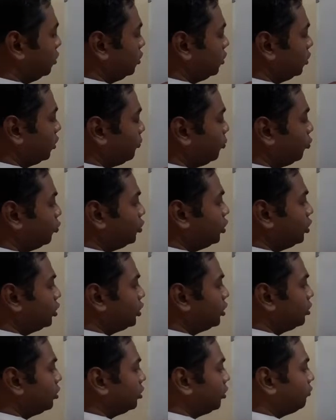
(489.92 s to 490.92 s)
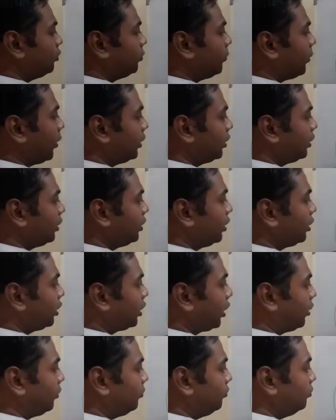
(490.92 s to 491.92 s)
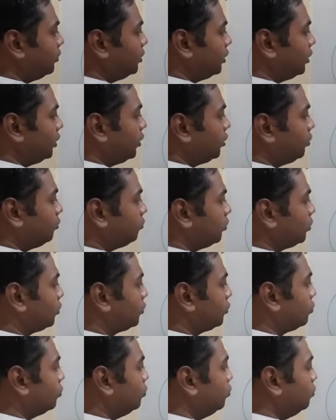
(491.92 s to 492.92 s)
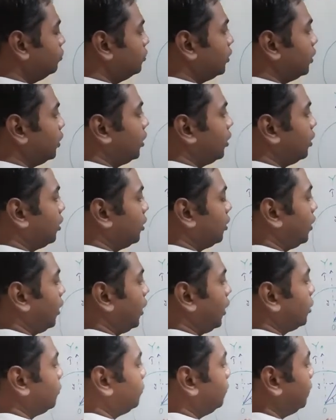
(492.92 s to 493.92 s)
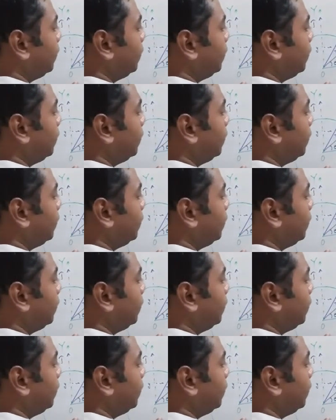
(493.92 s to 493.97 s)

the position of the particle at time t equals to at